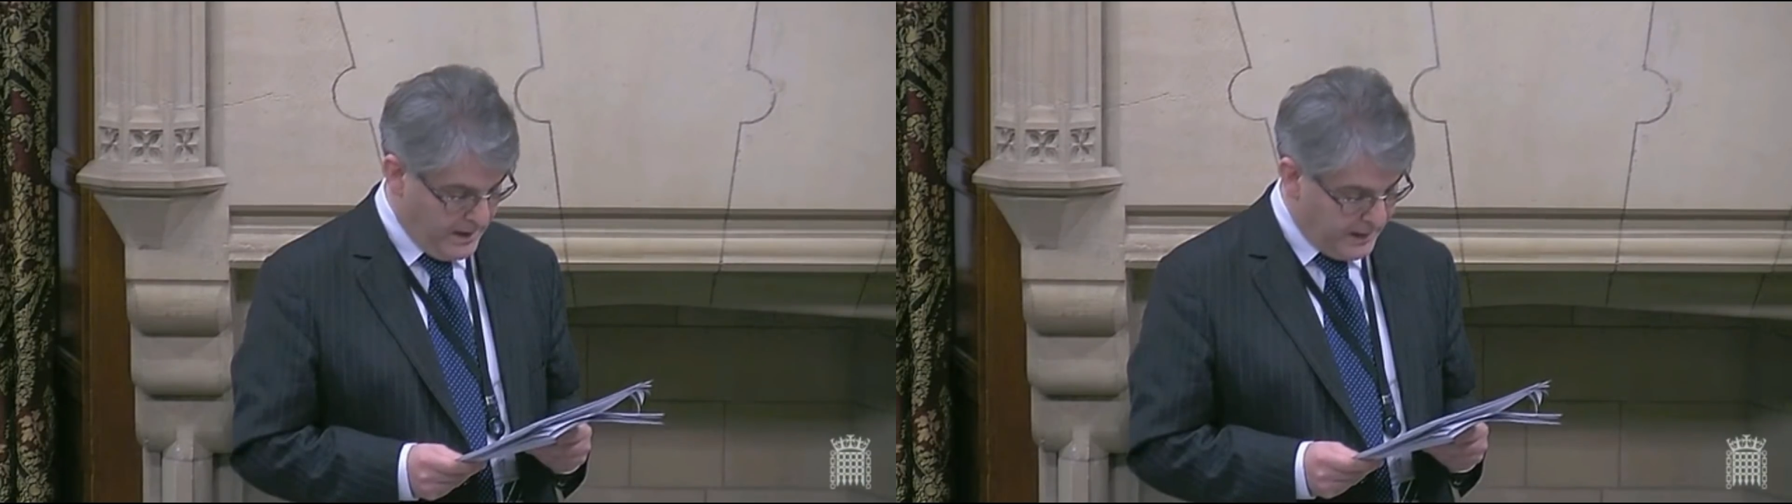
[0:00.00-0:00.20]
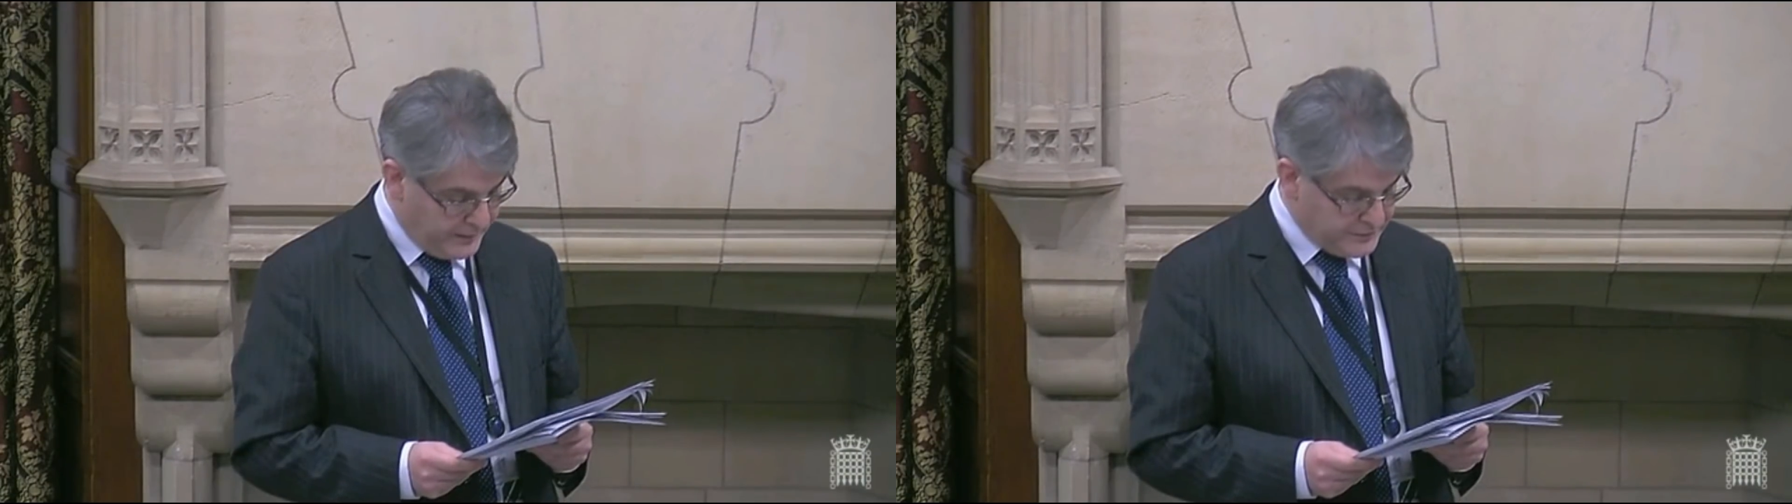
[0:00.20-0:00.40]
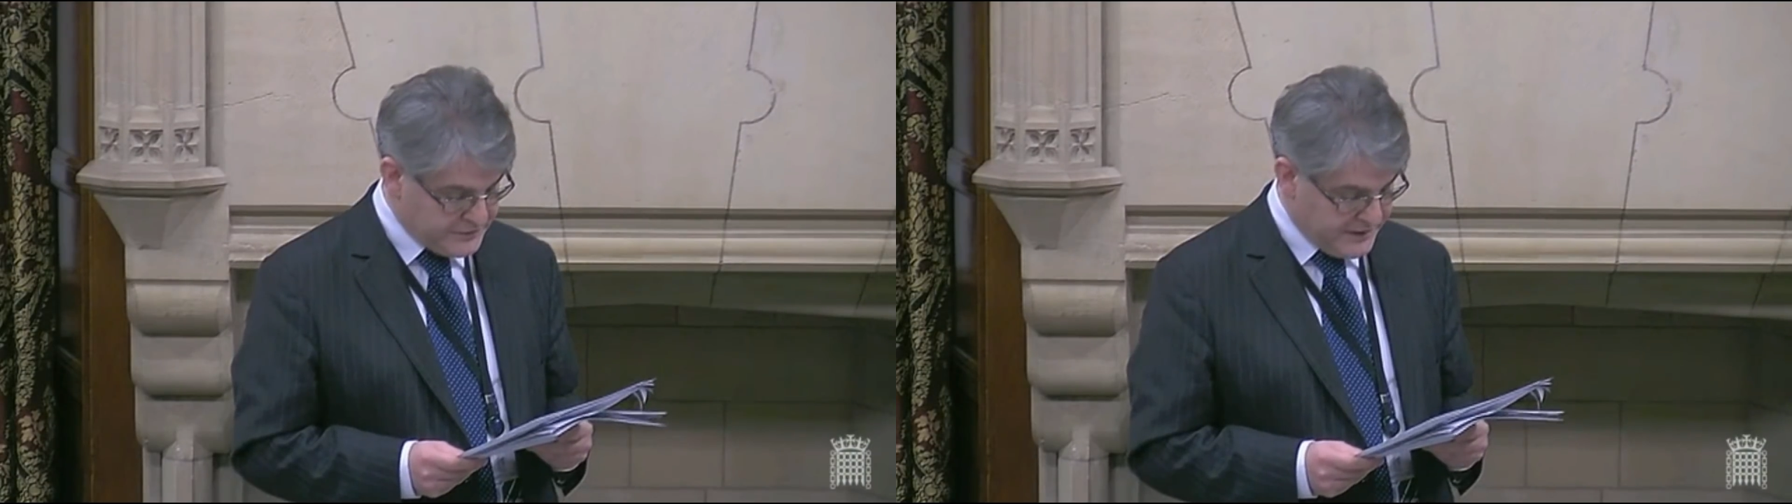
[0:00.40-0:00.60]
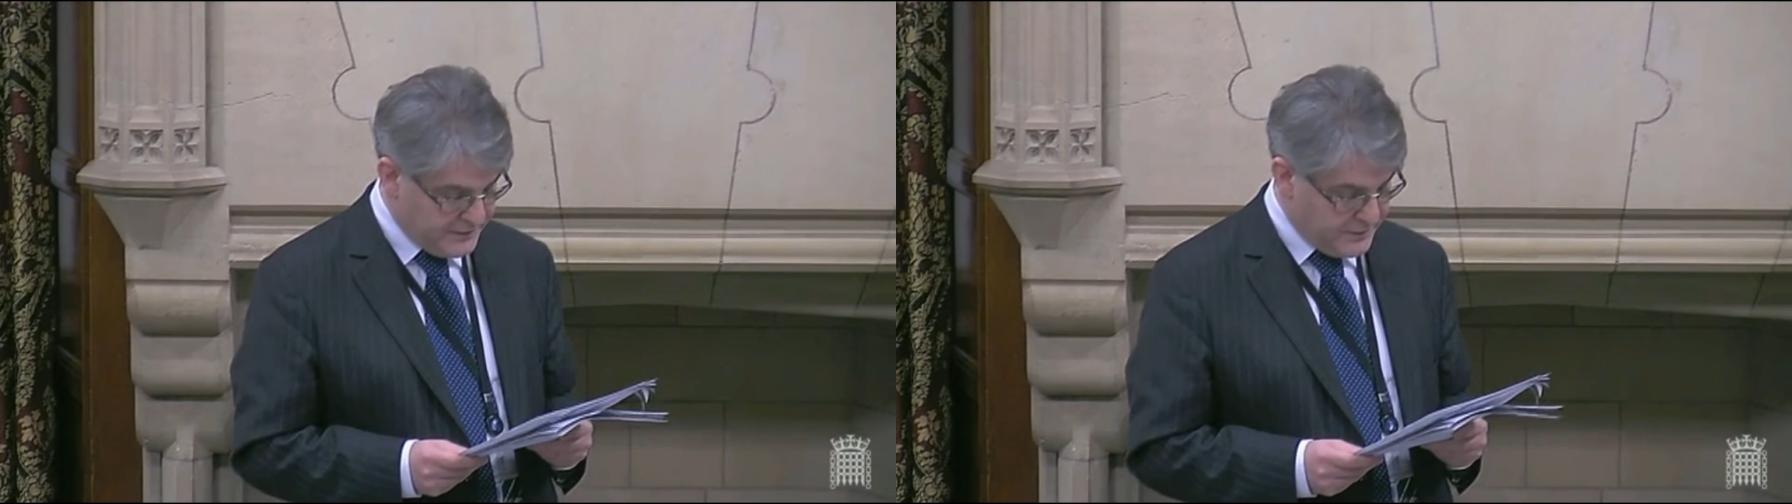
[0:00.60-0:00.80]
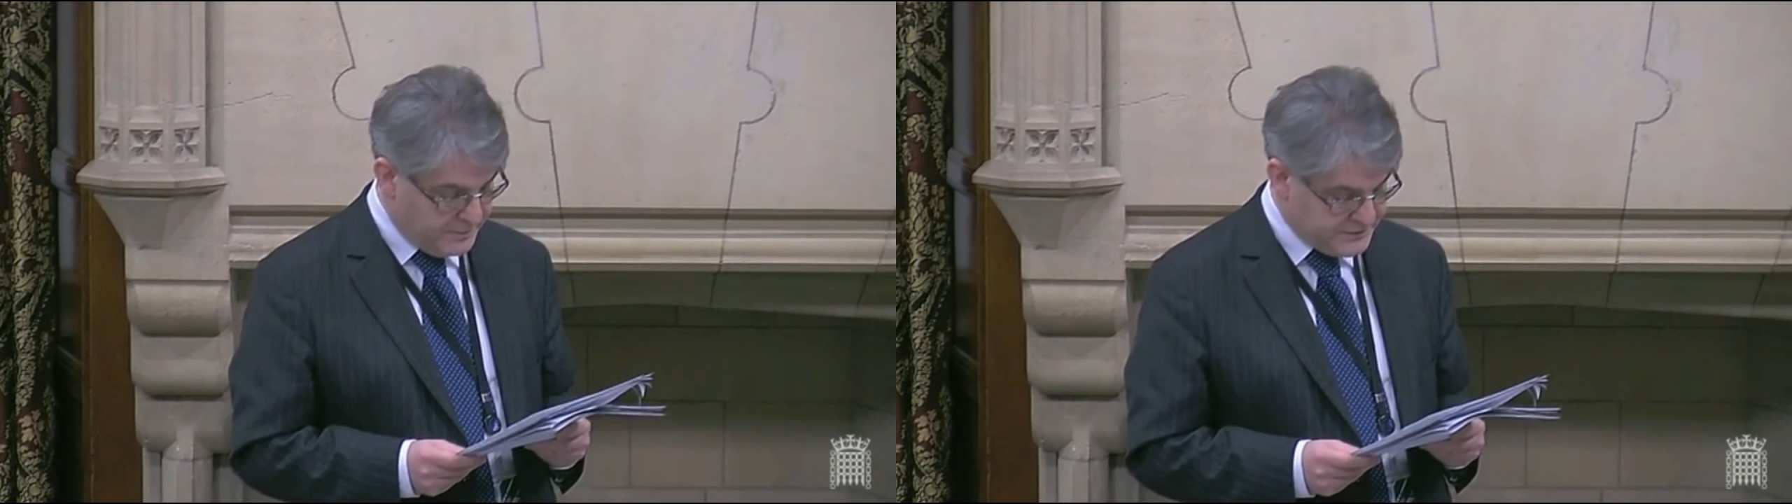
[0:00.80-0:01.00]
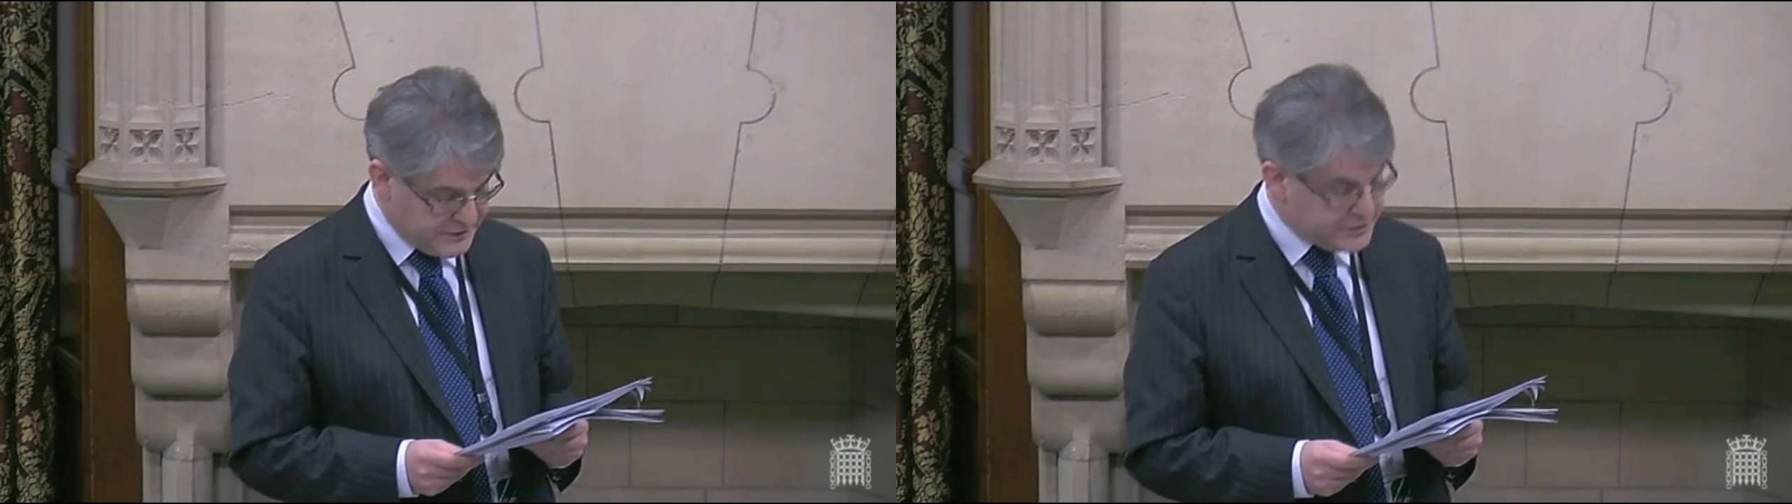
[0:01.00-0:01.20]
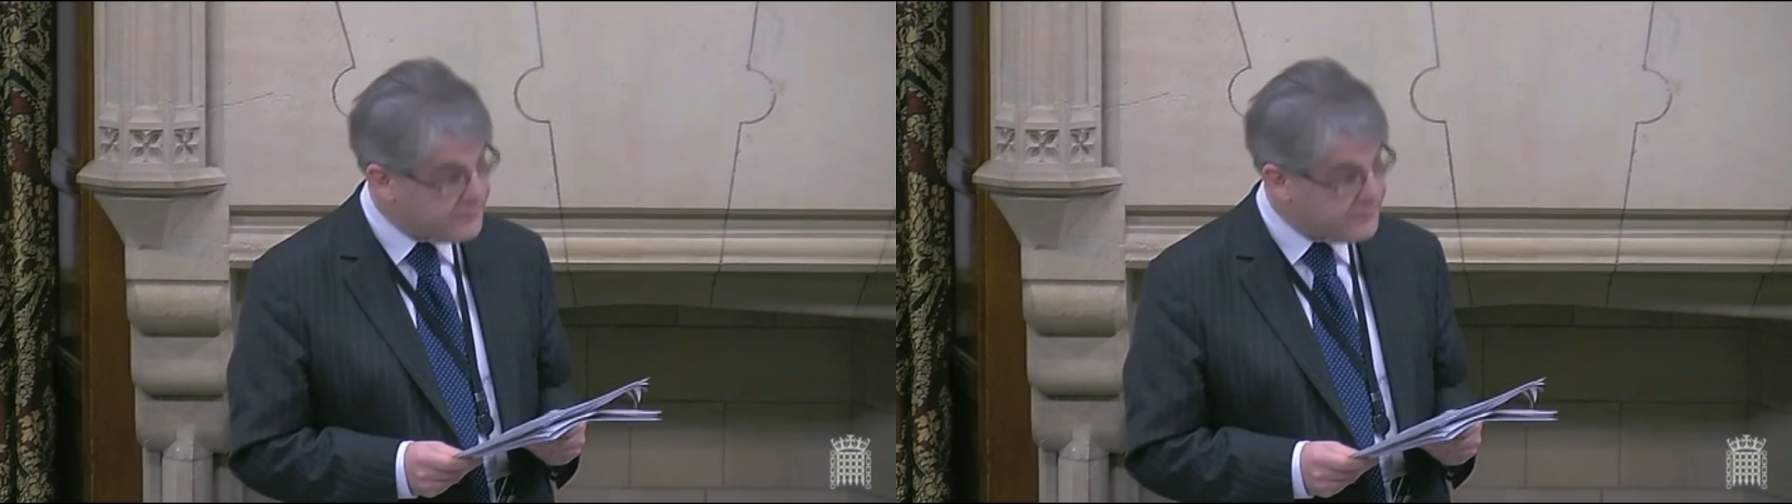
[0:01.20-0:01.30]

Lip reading: I understand that the position